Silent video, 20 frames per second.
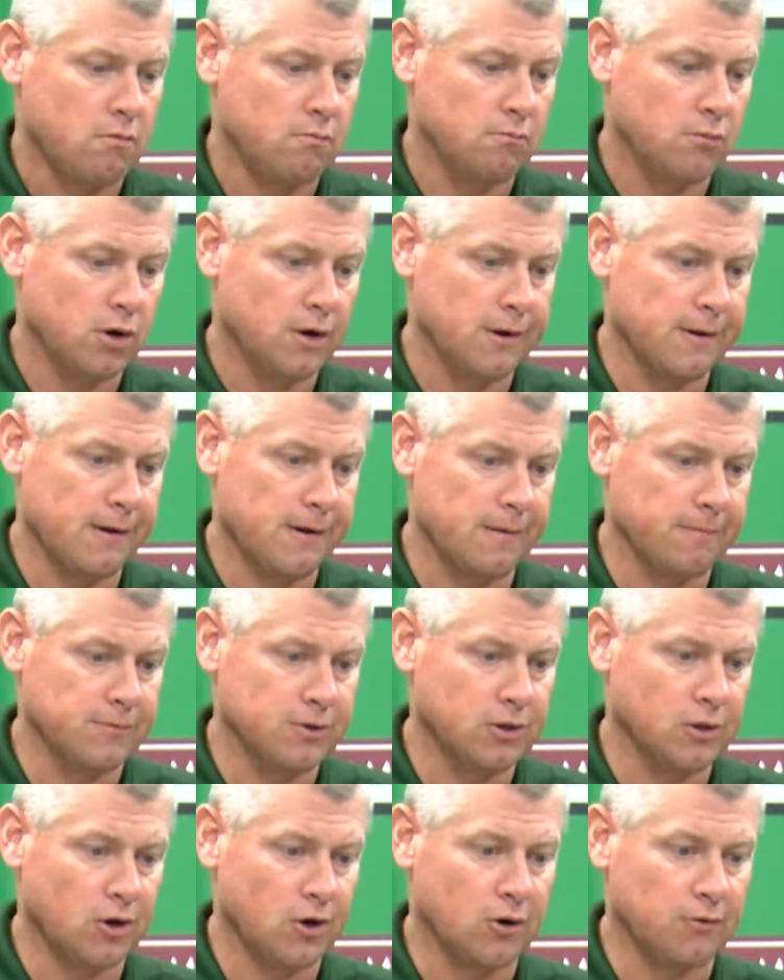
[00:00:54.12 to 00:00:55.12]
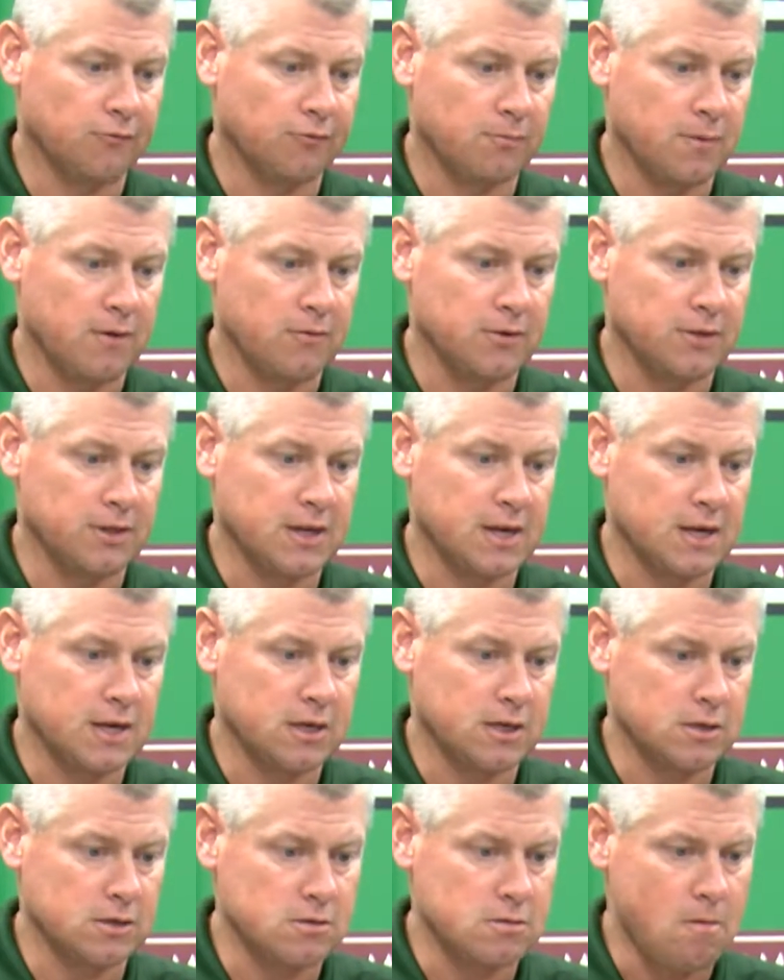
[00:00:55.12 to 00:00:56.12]
But you learn from
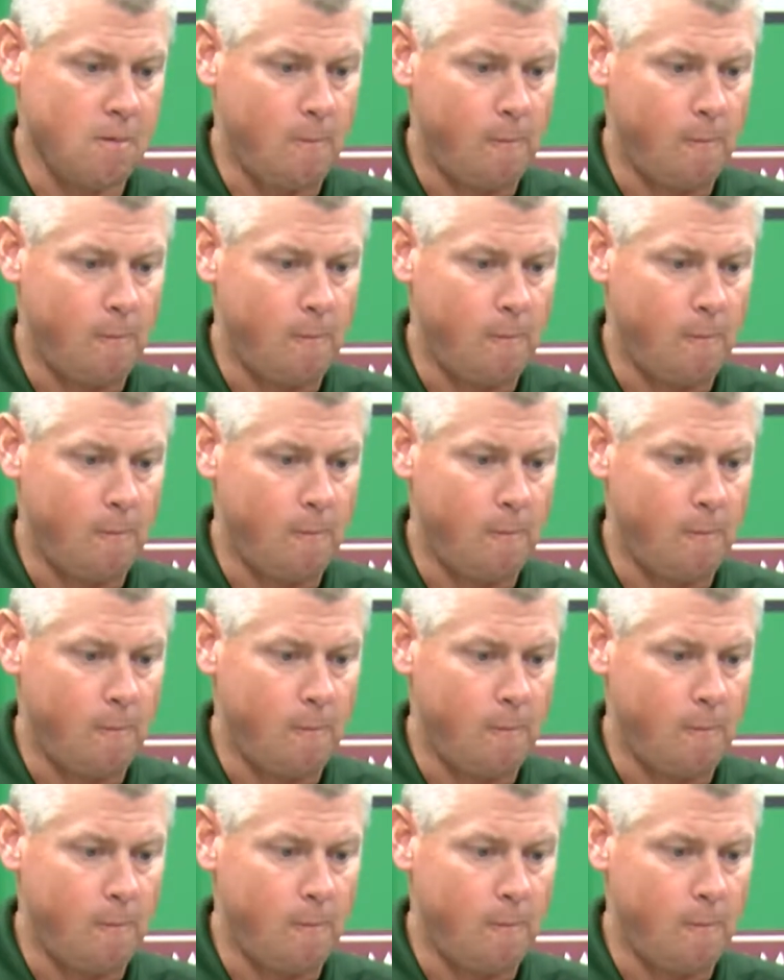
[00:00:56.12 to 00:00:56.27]
everything, and